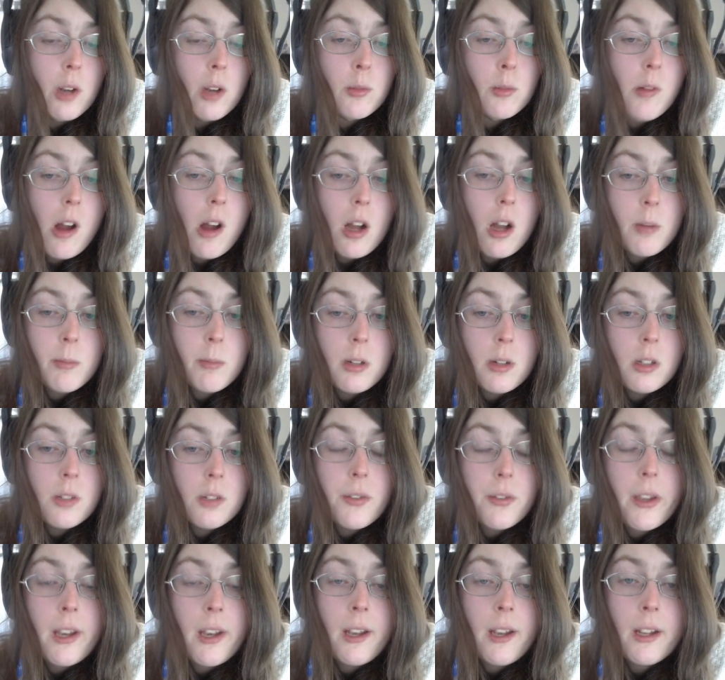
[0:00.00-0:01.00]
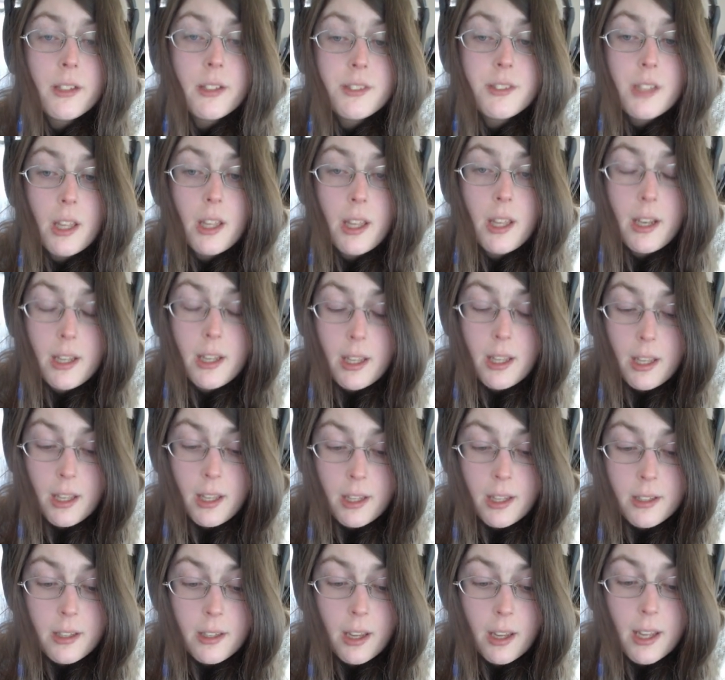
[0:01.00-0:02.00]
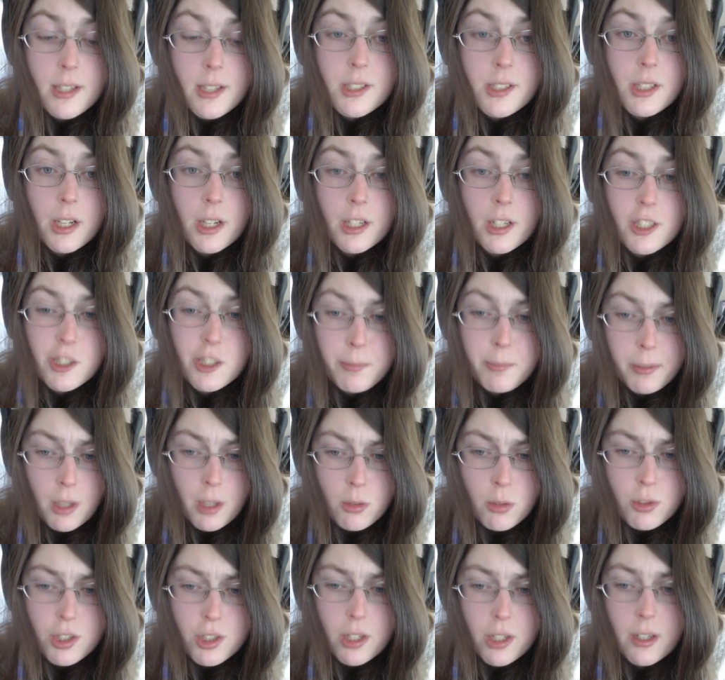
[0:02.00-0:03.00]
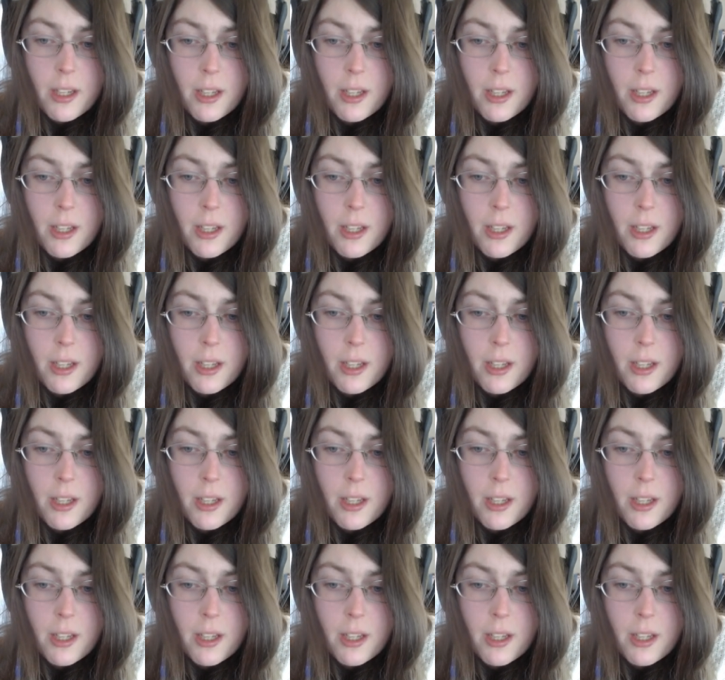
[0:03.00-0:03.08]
wrong move and it's an explosion.